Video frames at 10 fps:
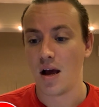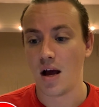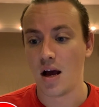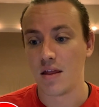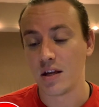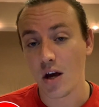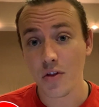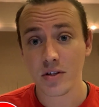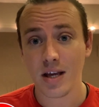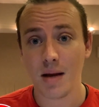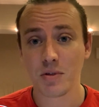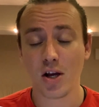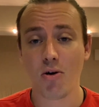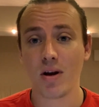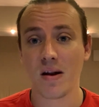And then other times I
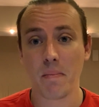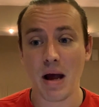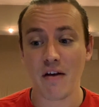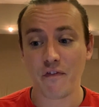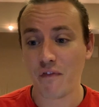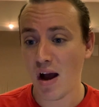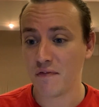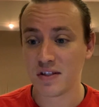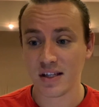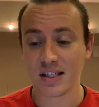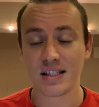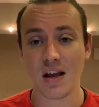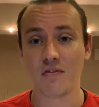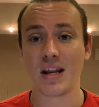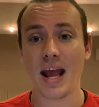go on and I buy 5, 6, 7,